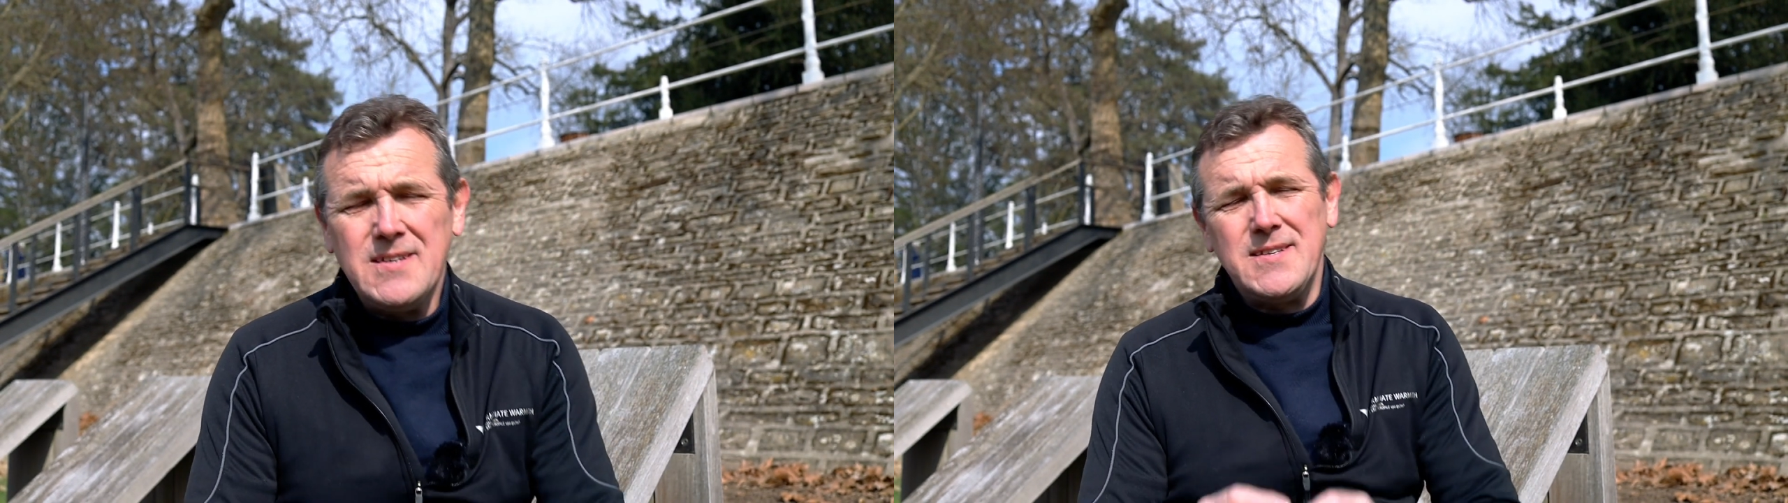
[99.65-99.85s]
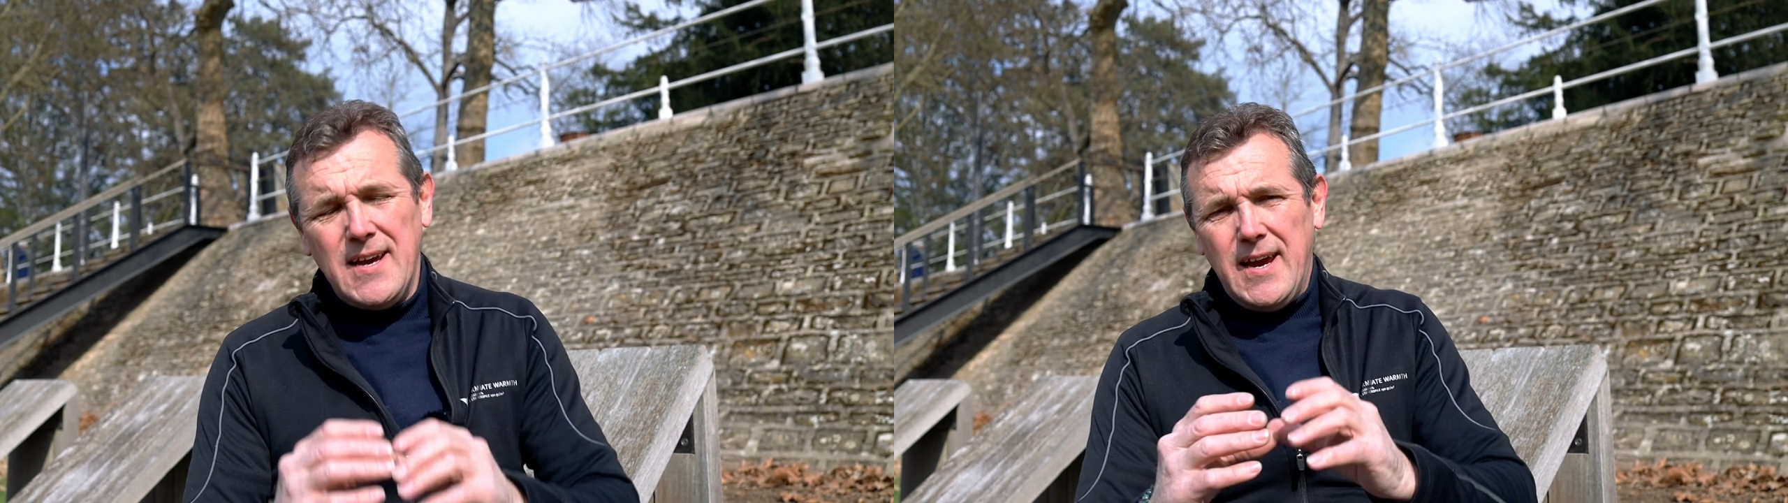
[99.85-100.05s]

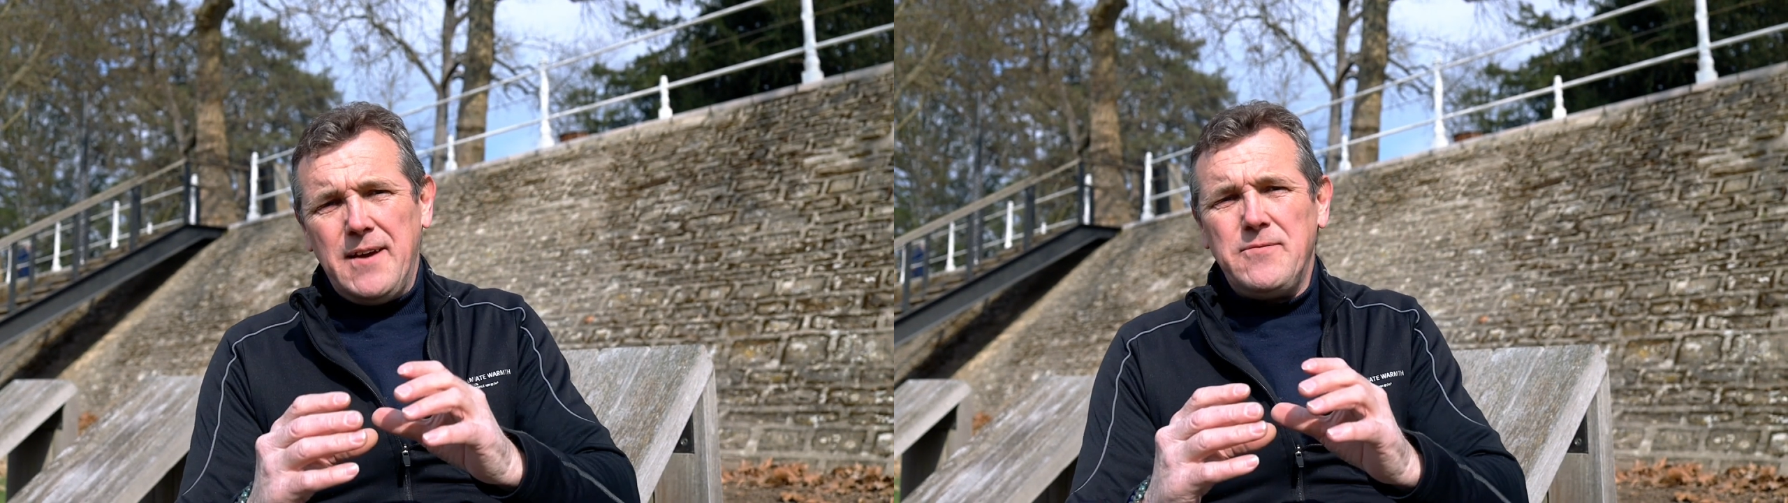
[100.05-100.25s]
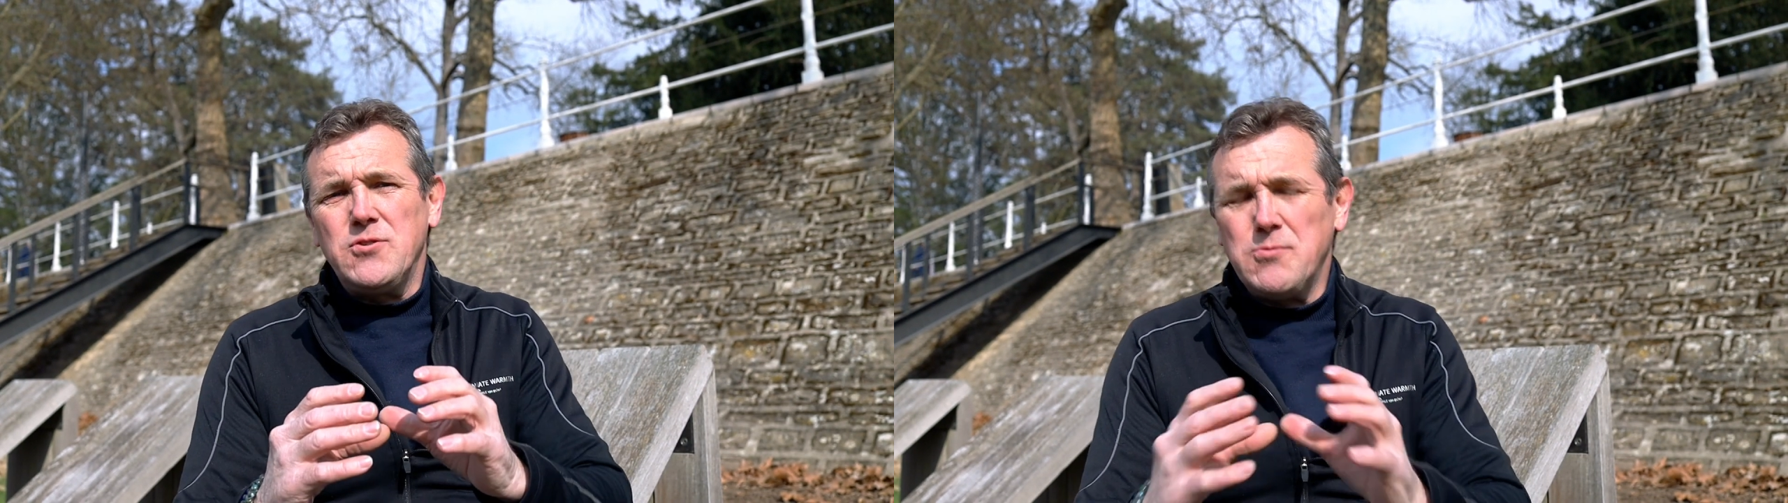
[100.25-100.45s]
to
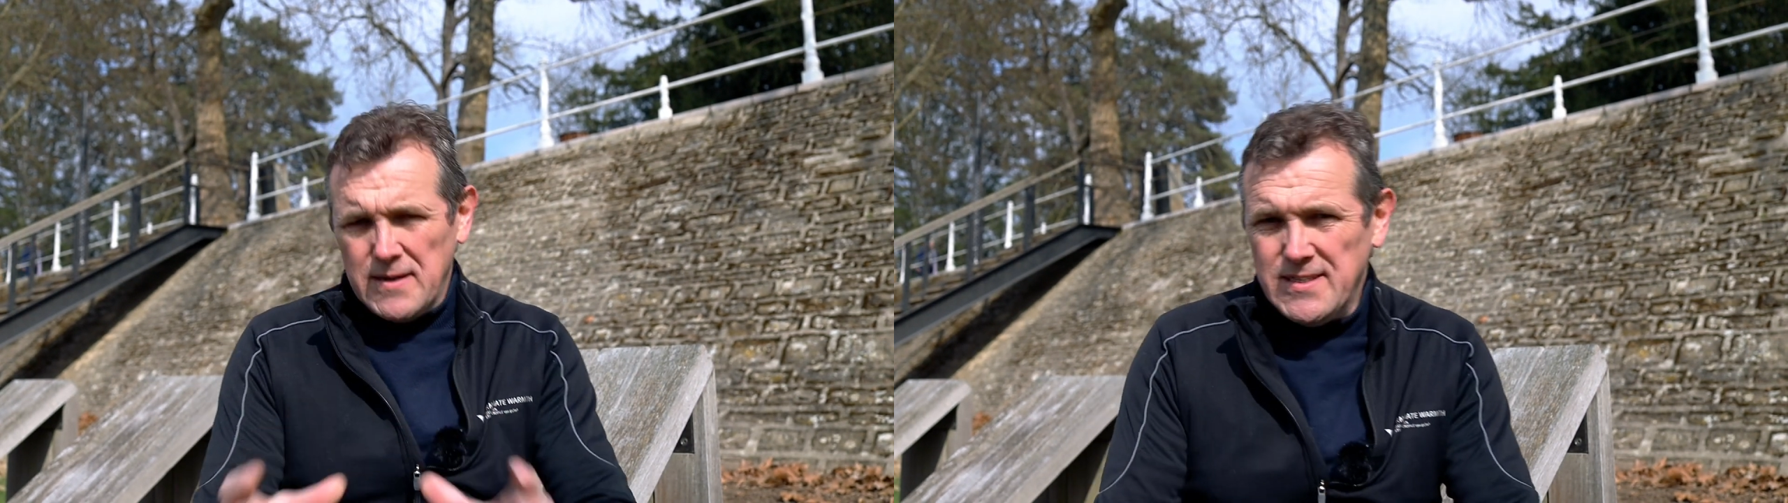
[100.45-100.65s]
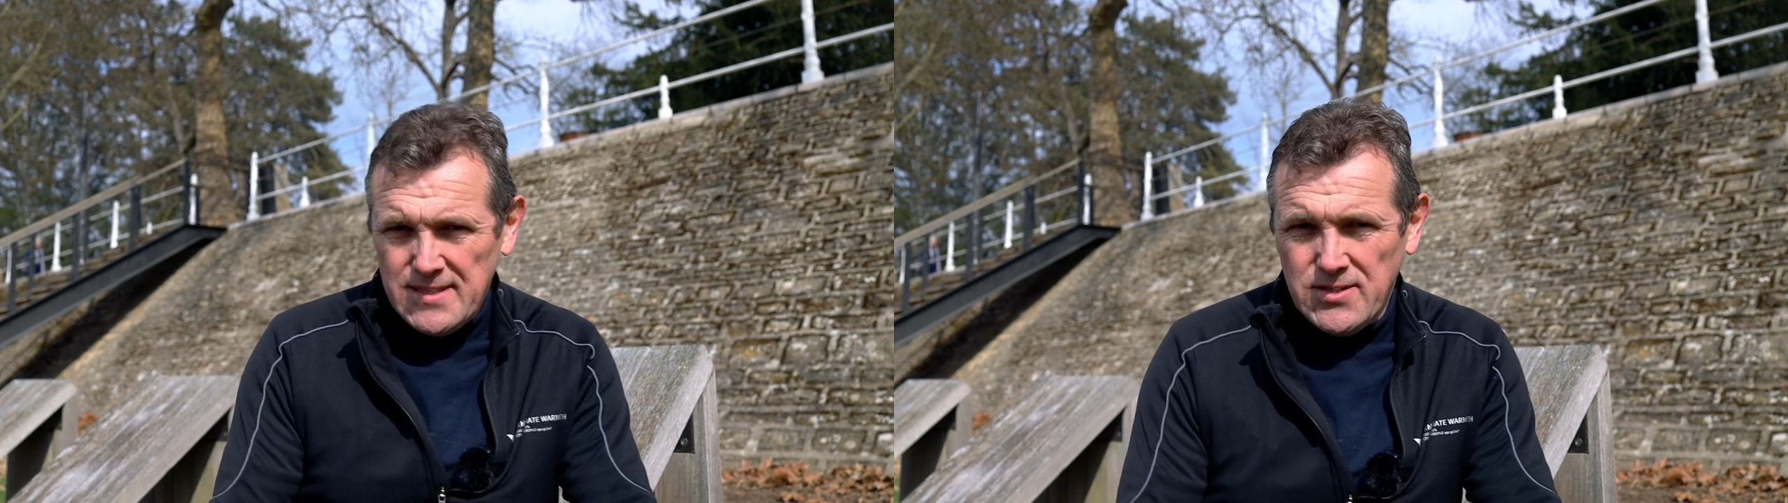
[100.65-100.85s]

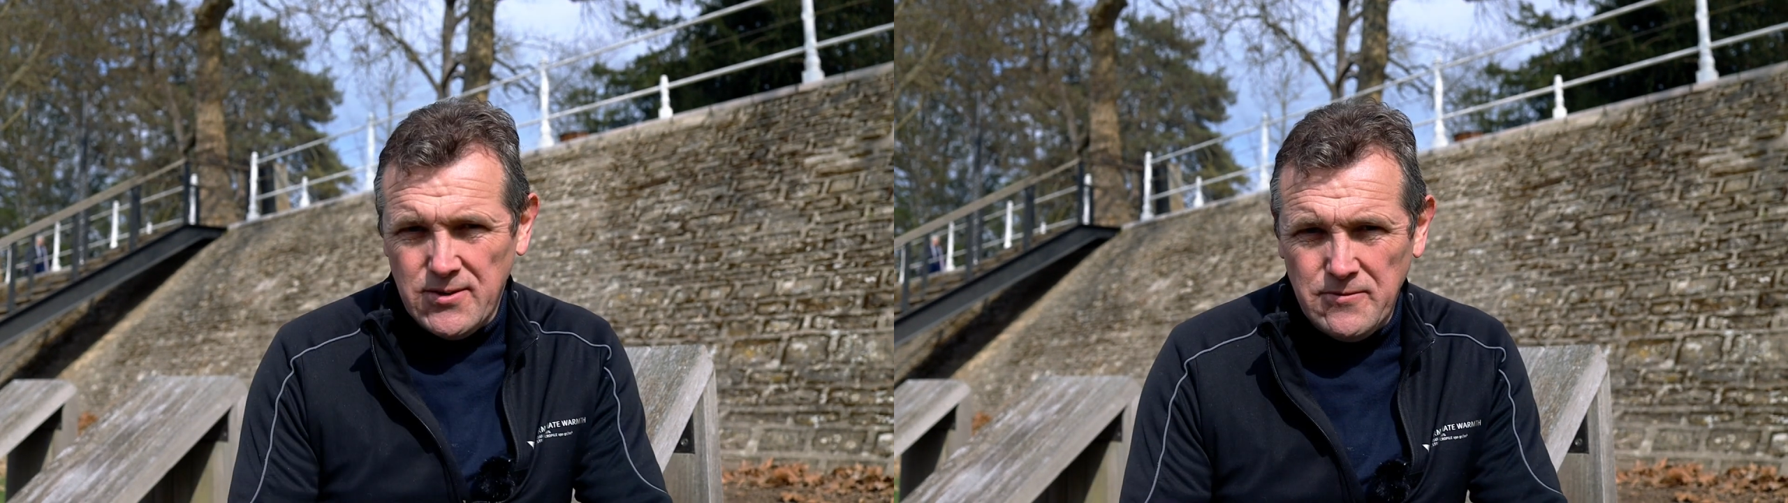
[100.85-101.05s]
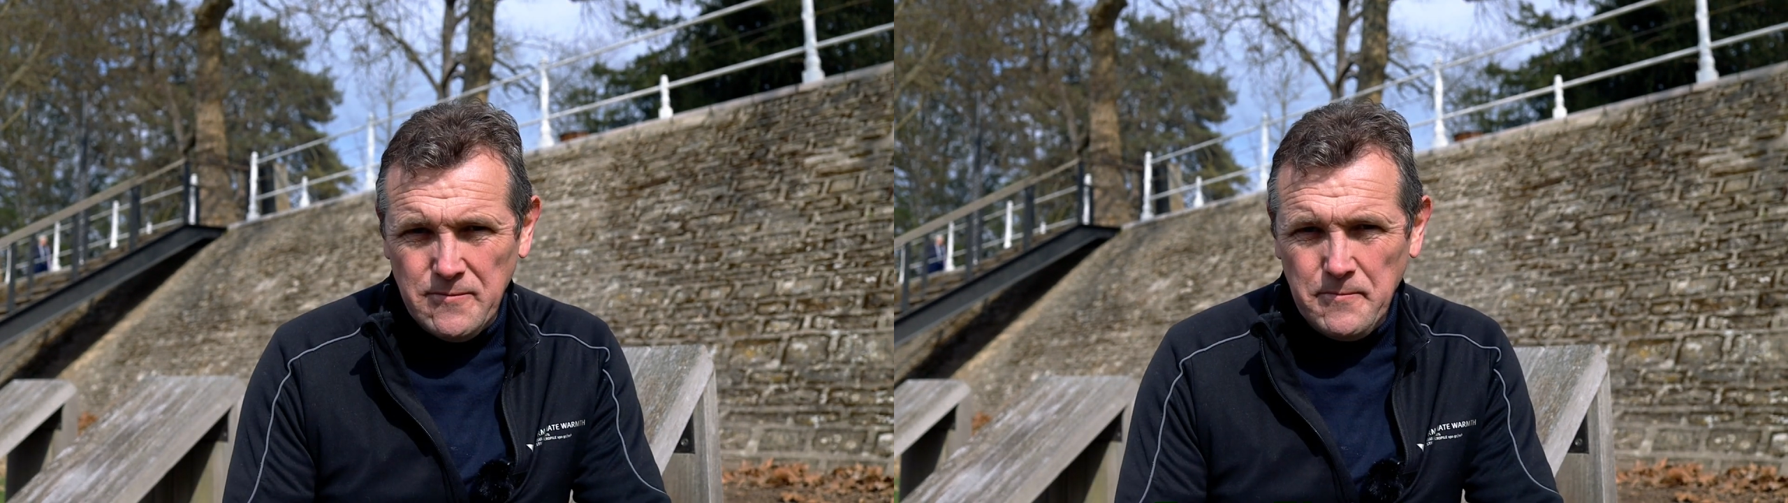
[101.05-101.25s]
f22.